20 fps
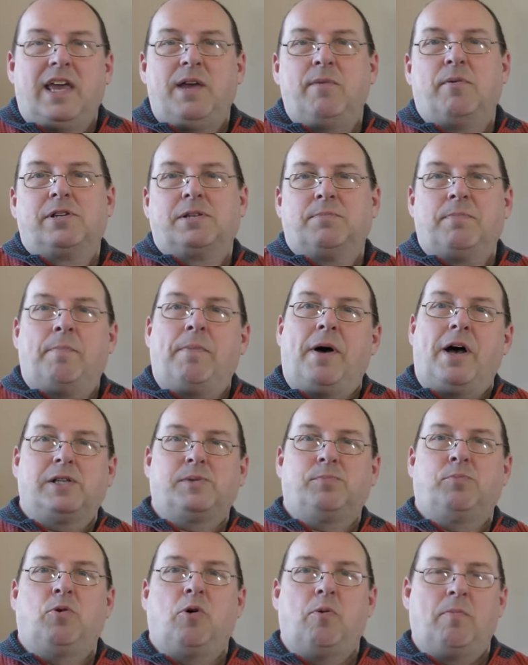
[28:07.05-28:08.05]
He wanted my
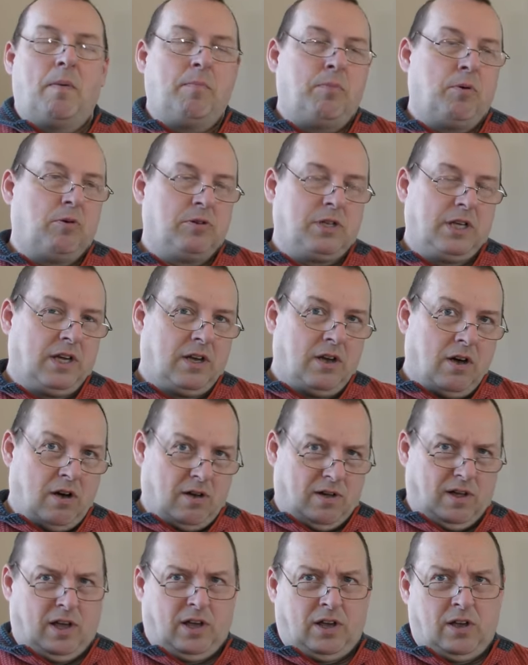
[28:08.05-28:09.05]
passport, my boarding card,